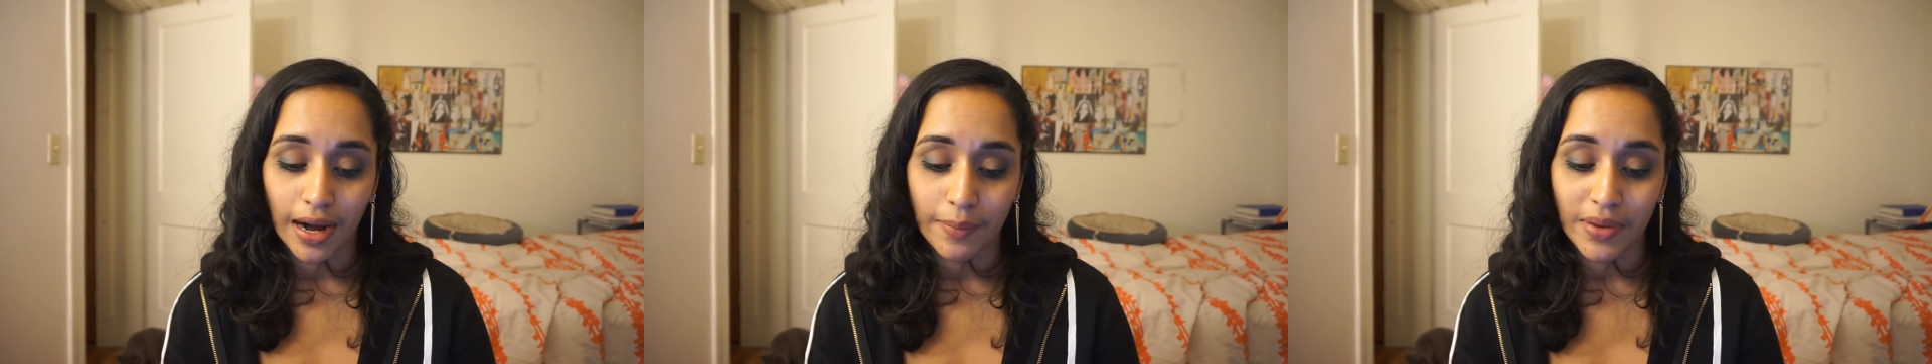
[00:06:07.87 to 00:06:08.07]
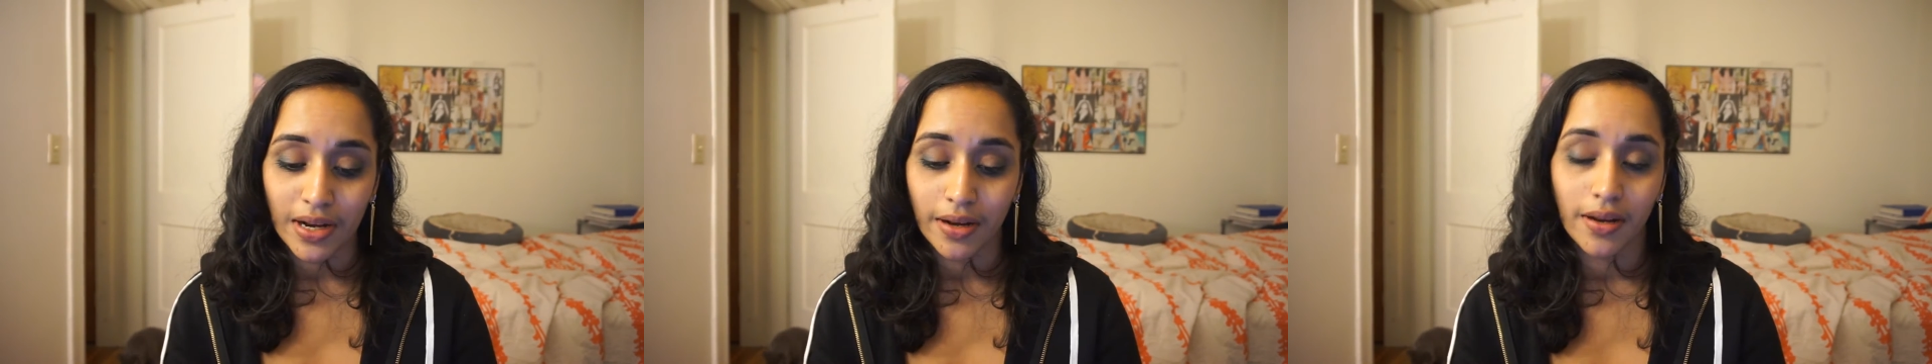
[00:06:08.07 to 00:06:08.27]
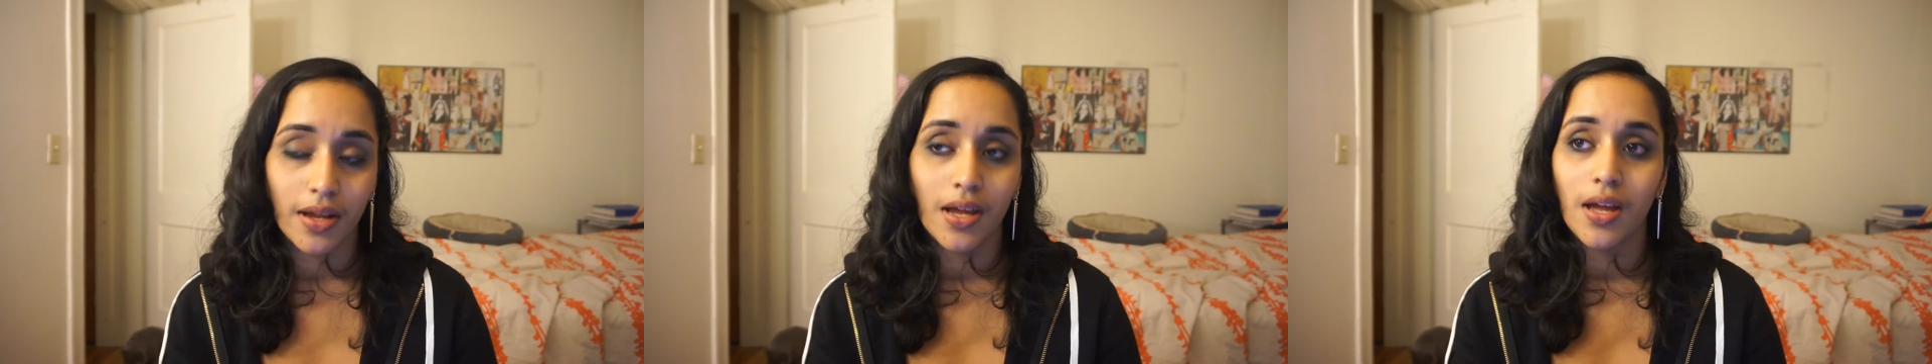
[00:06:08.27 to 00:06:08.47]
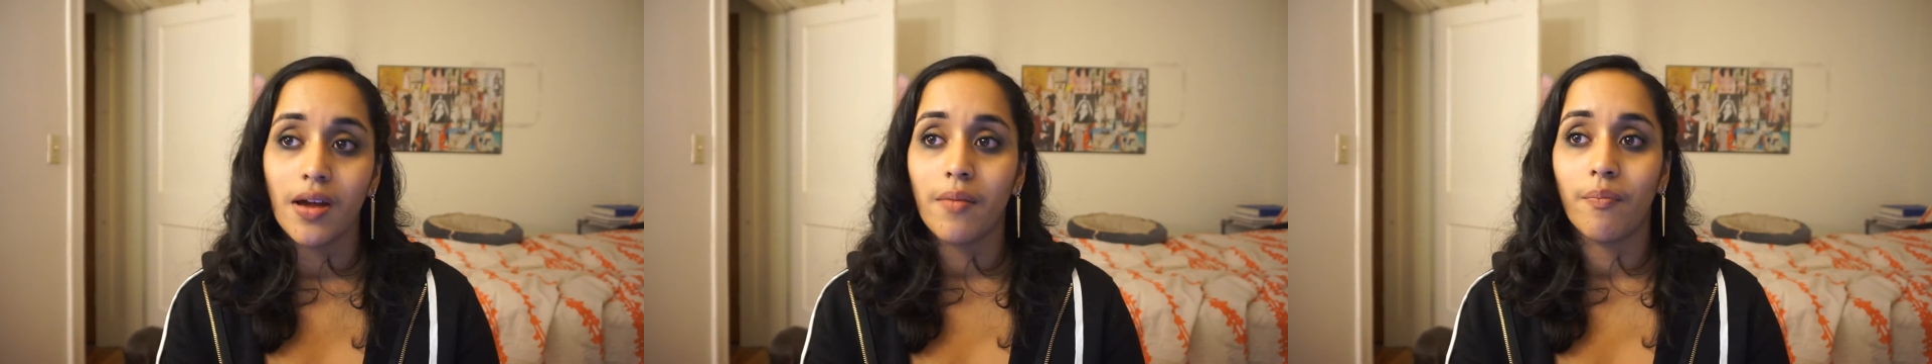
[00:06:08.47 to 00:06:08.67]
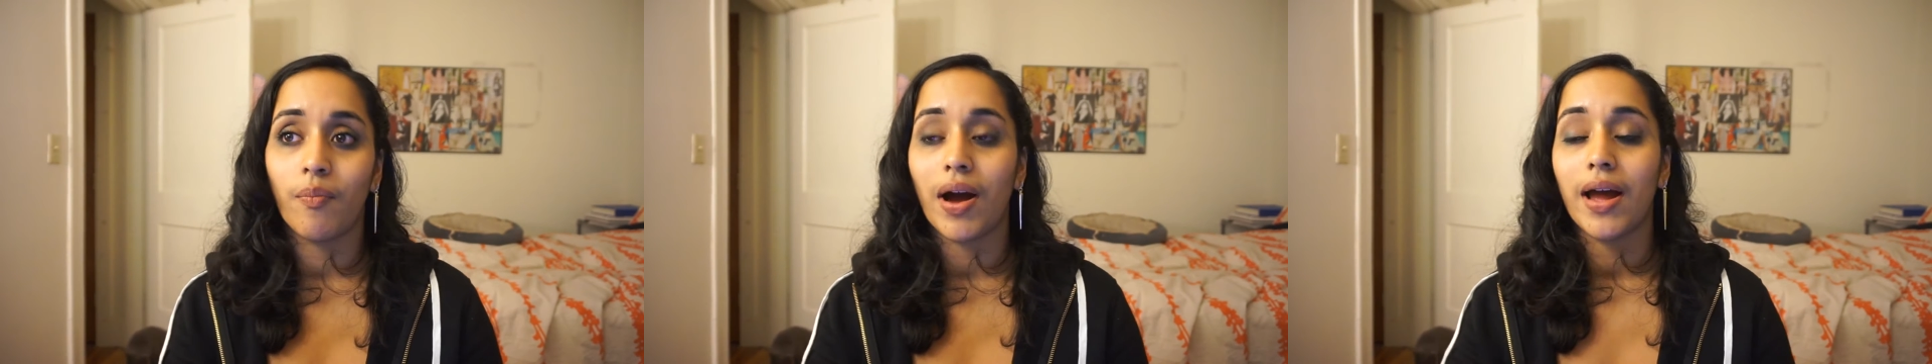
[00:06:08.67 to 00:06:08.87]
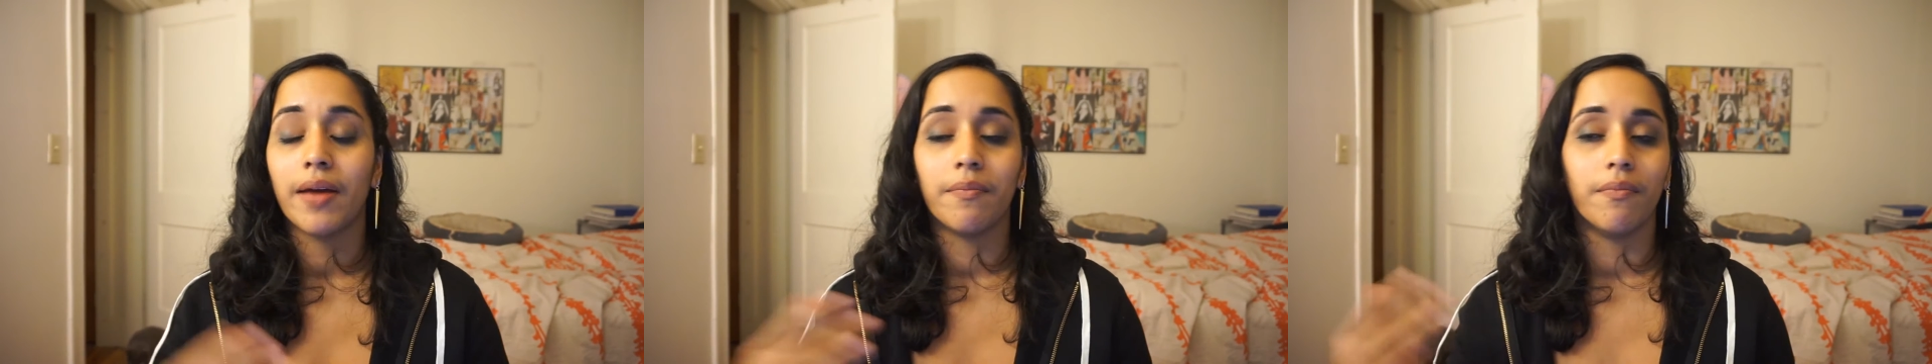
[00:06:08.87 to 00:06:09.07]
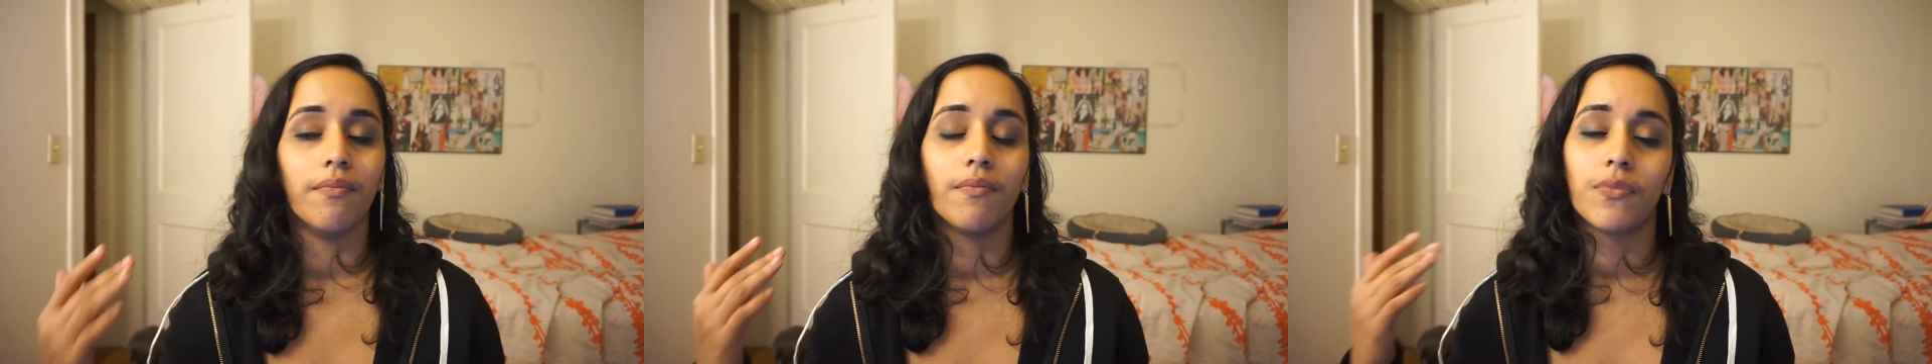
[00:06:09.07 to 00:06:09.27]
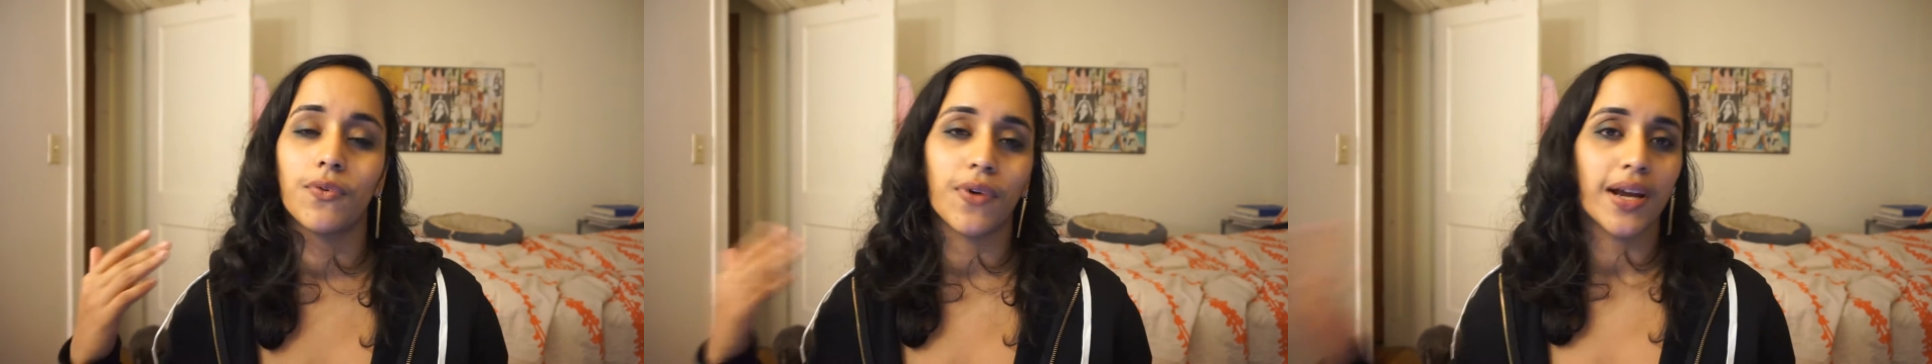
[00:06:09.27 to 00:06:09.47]
I mean, my
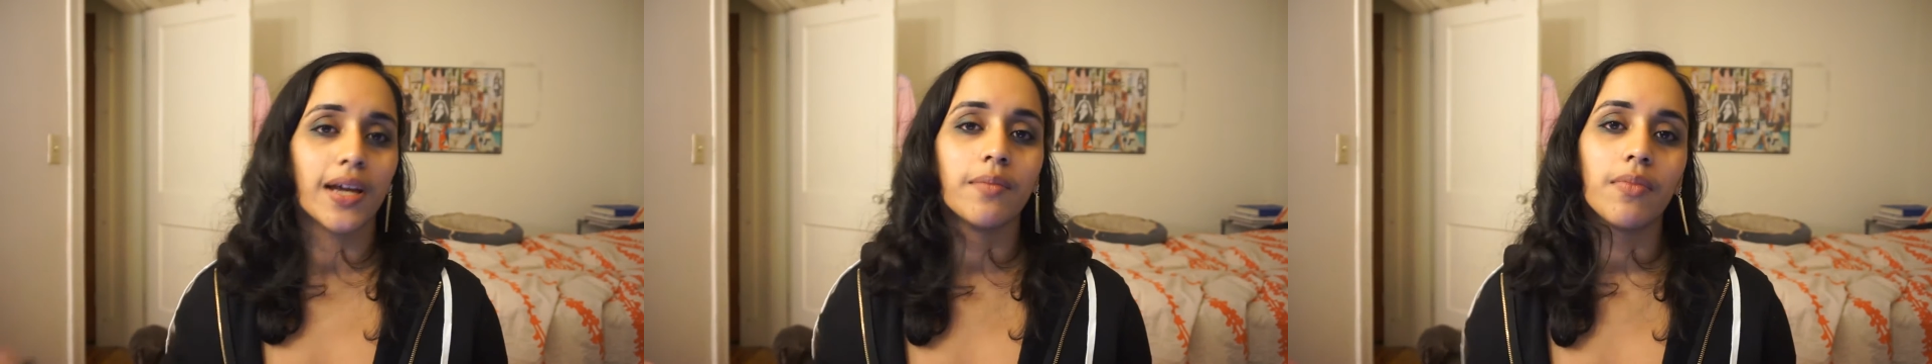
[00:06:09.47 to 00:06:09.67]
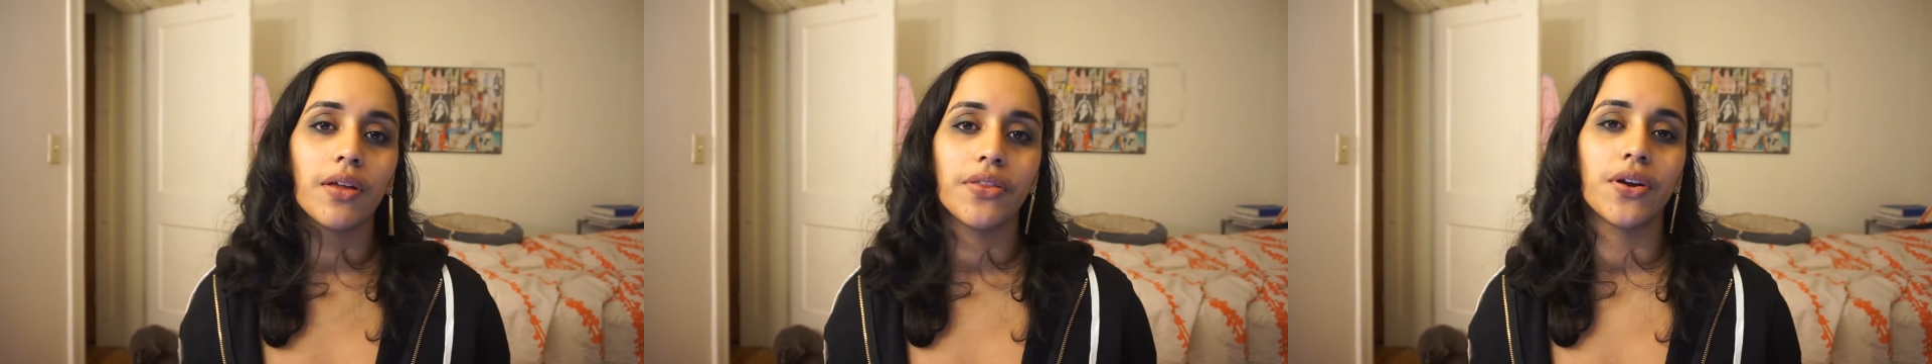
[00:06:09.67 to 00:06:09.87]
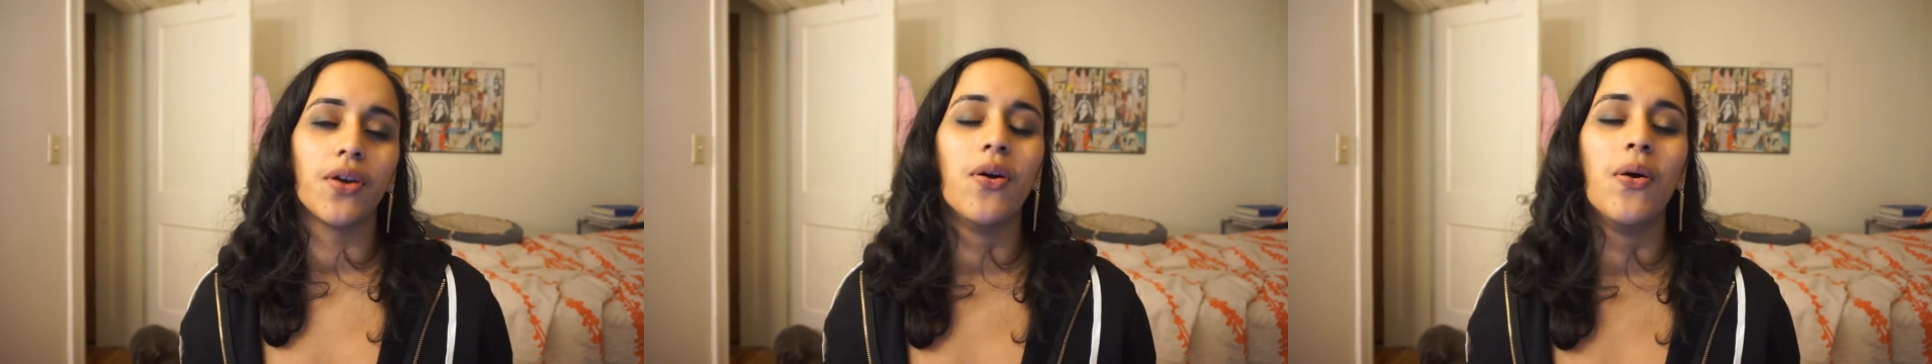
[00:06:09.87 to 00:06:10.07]
grandmother